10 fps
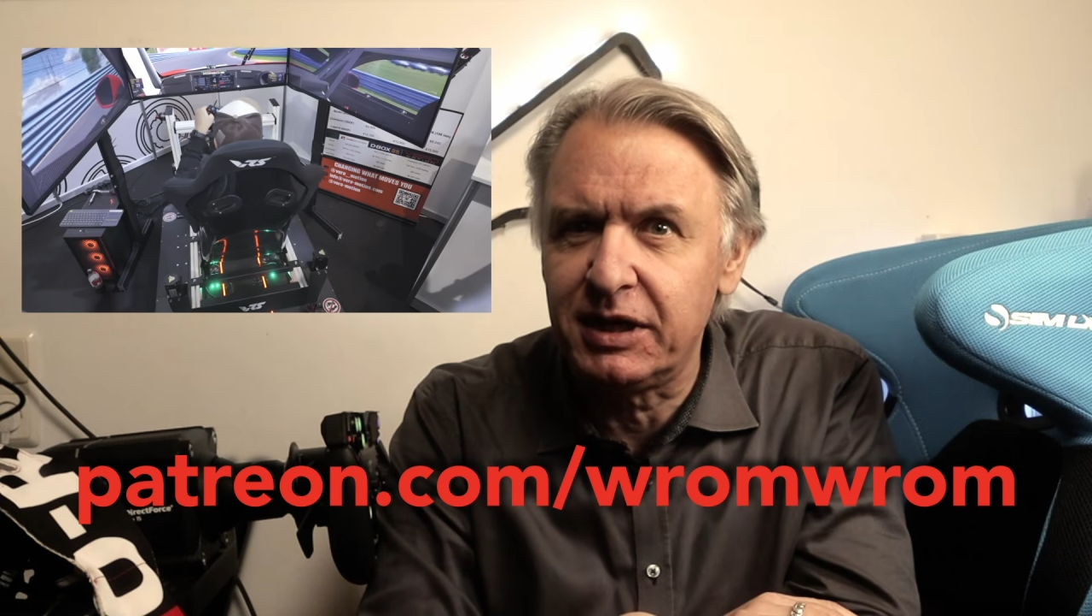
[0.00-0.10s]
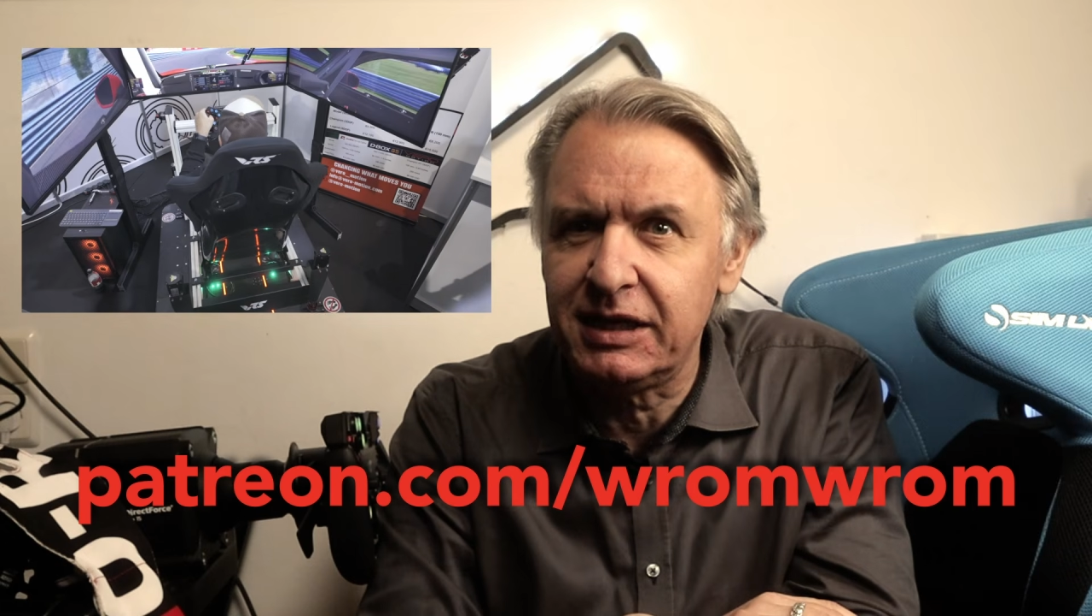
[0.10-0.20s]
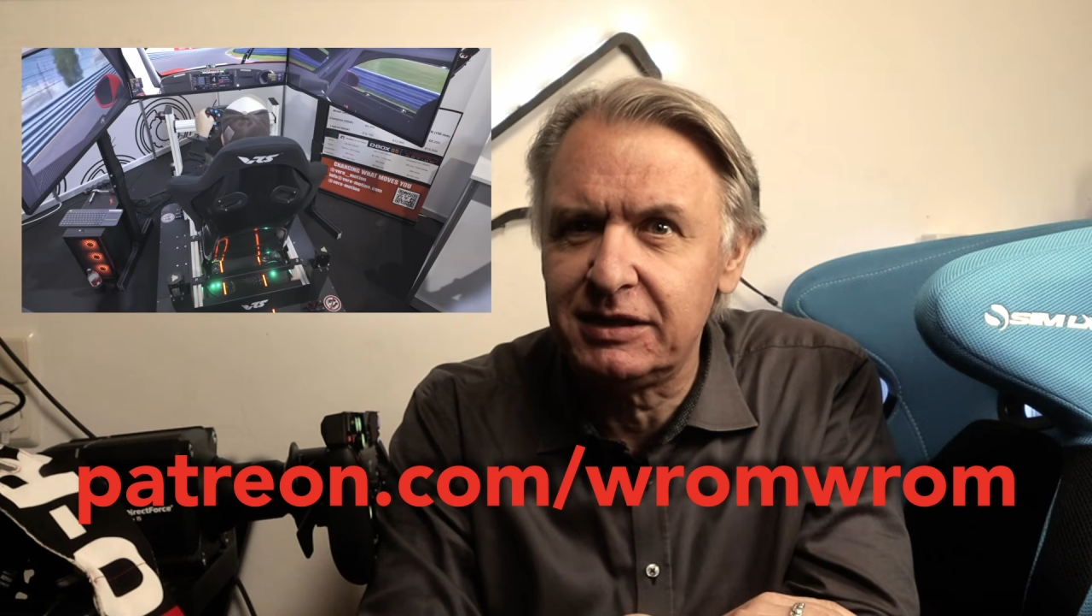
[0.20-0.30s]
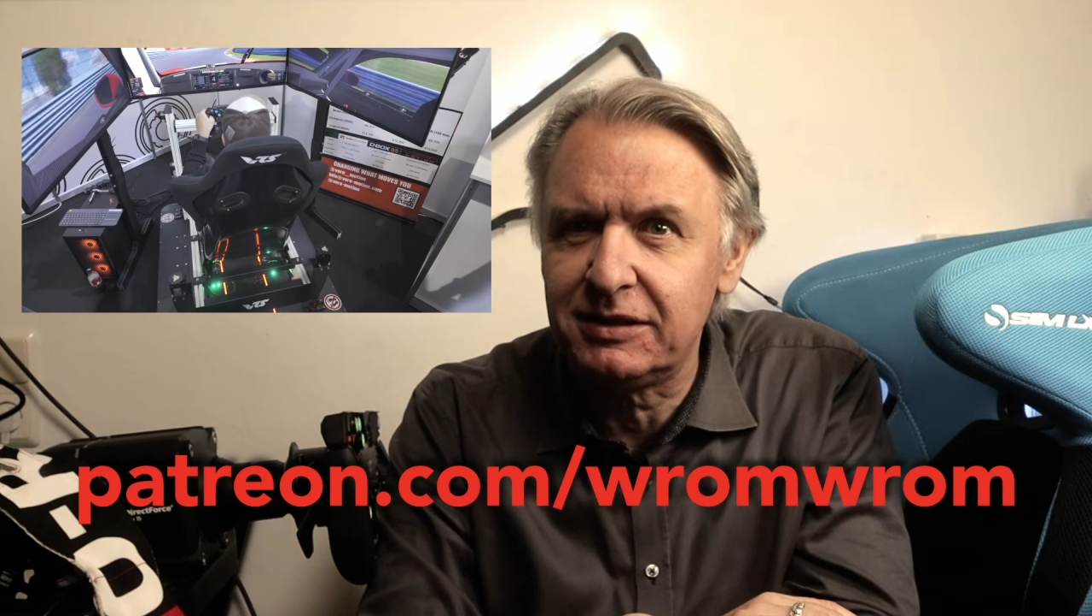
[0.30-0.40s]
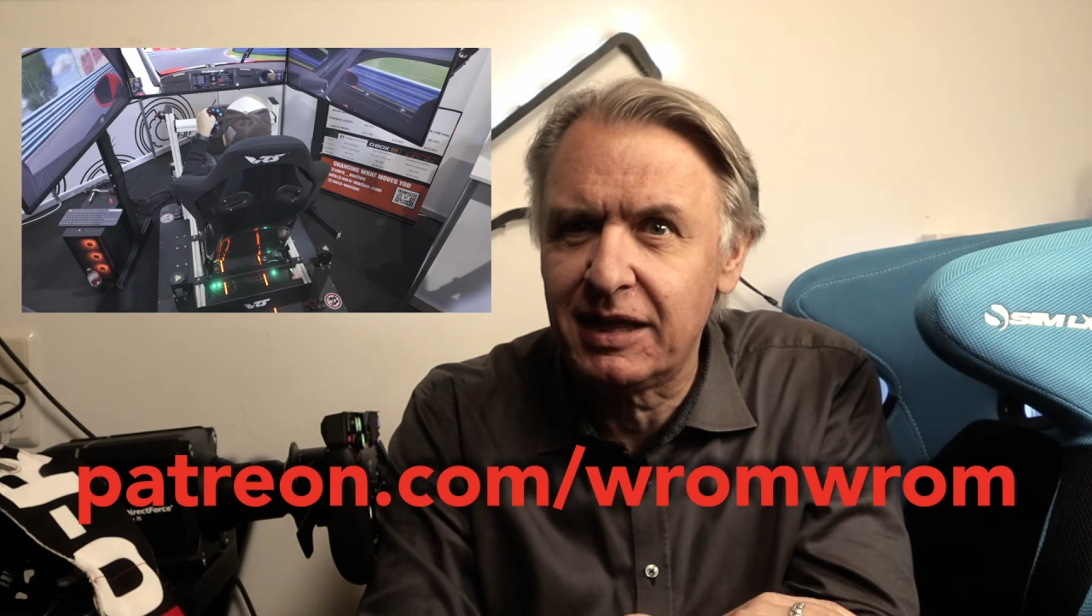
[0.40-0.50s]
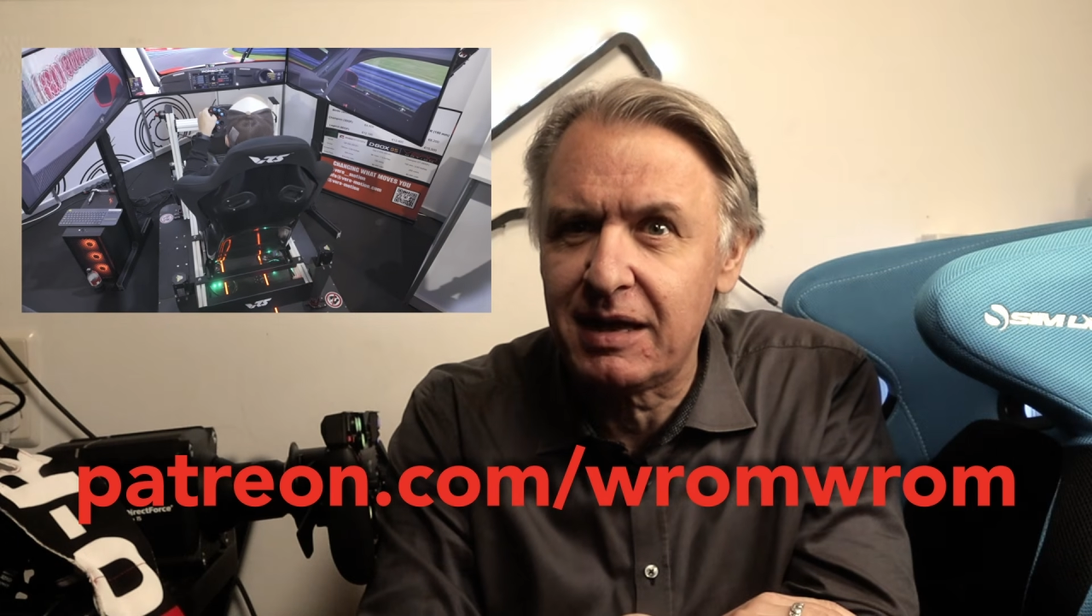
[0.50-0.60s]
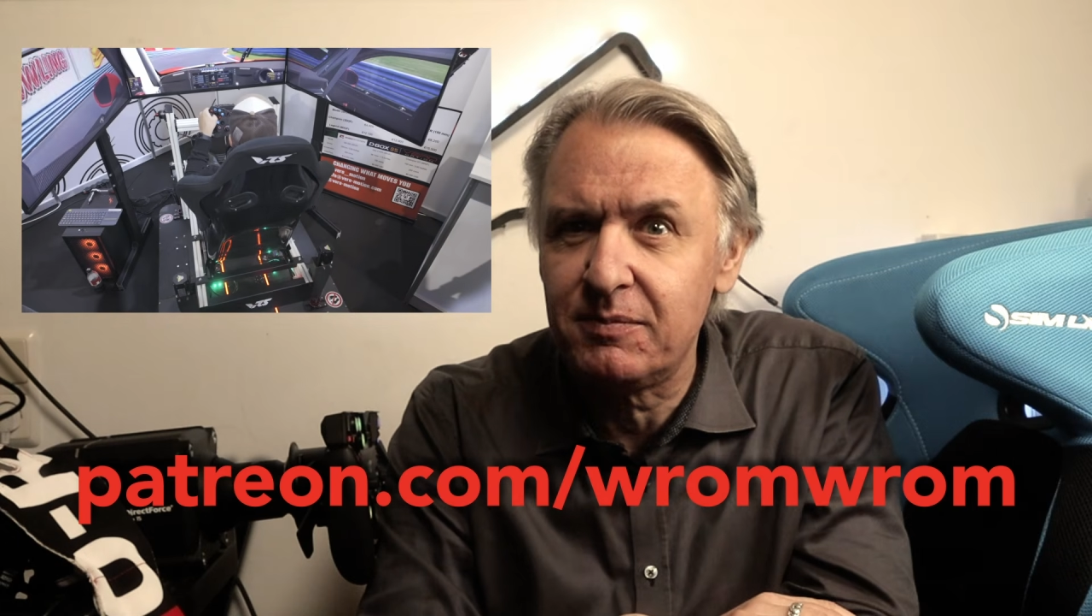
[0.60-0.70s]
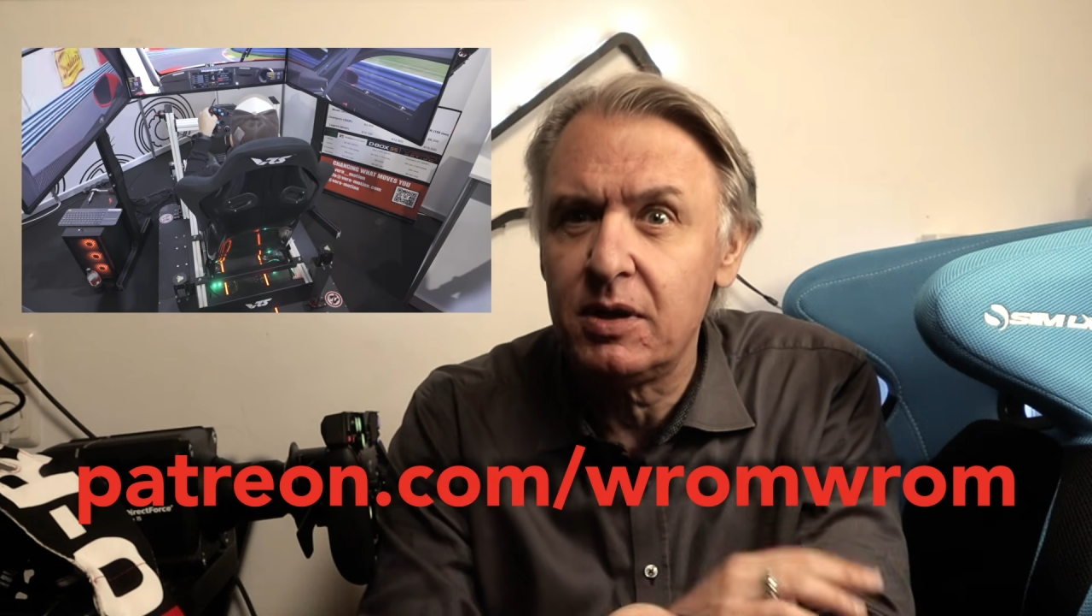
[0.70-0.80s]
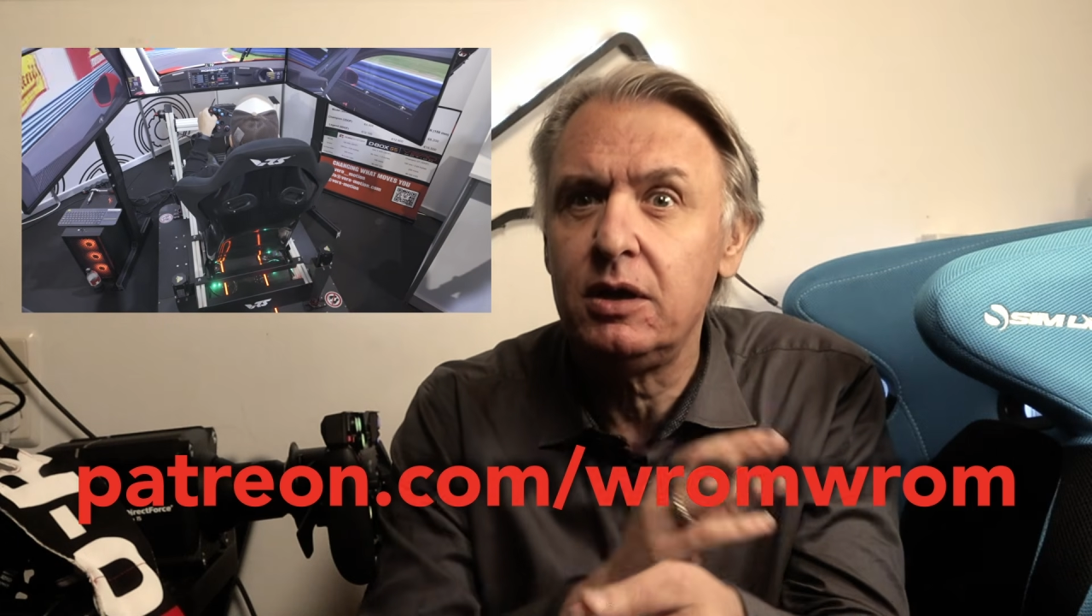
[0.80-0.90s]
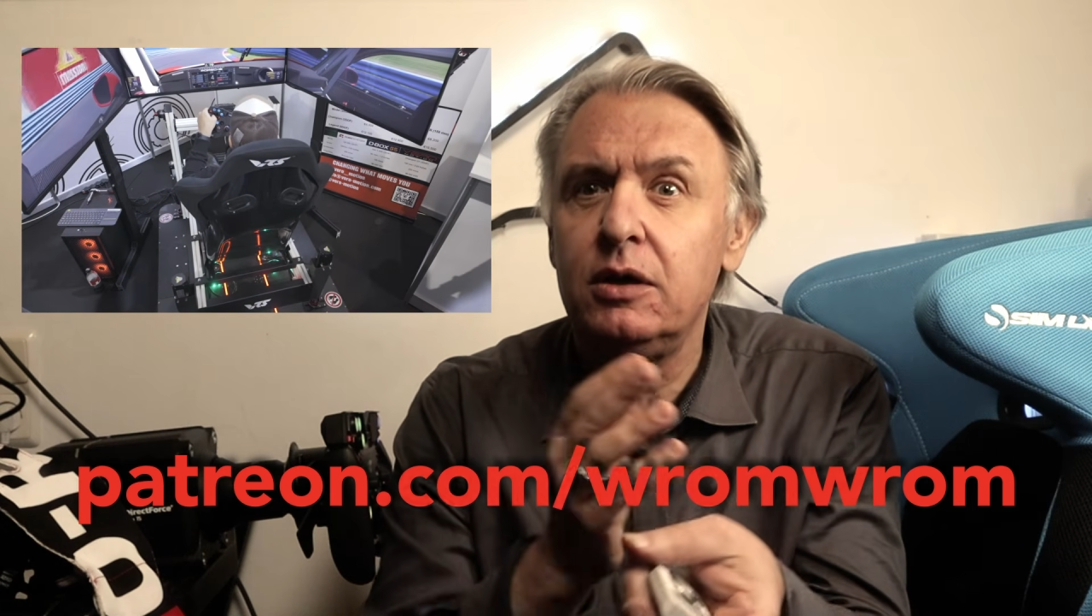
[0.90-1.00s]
into them,